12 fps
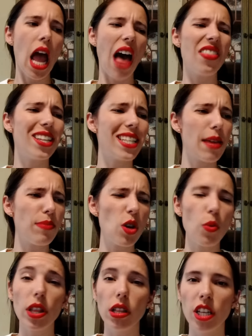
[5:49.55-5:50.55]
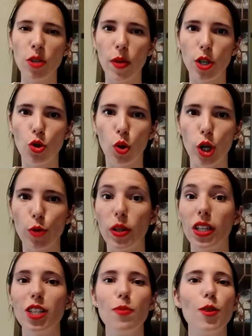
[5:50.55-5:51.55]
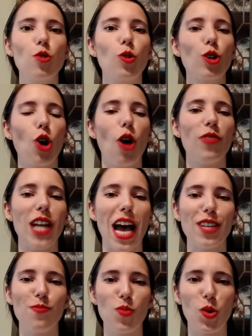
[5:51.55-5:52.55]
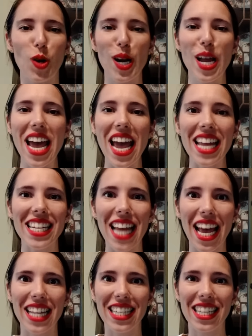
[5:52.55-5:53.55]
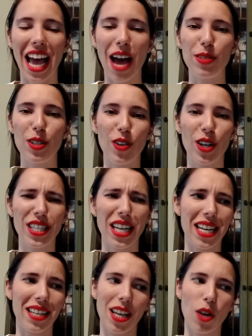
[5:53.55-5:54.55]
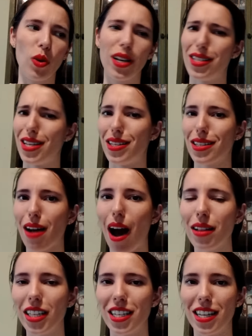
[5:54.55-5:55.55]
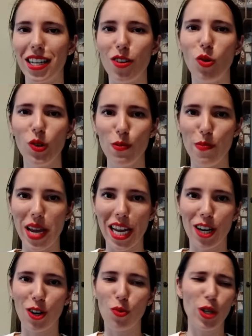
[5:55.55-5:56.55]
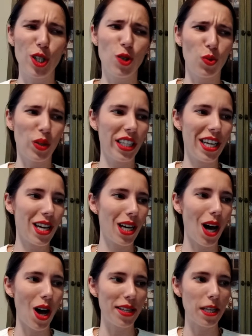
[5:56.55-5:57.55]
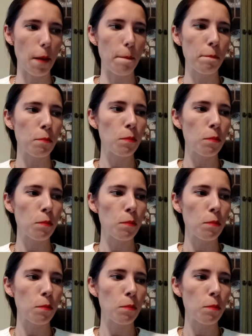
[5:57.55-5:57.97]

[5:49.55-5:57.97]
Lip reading: And the same thing with Elizabeth George, but Elizabeth George often has more intense atmospheric settings, like one is in Scotland in an old manor, which is really awesome.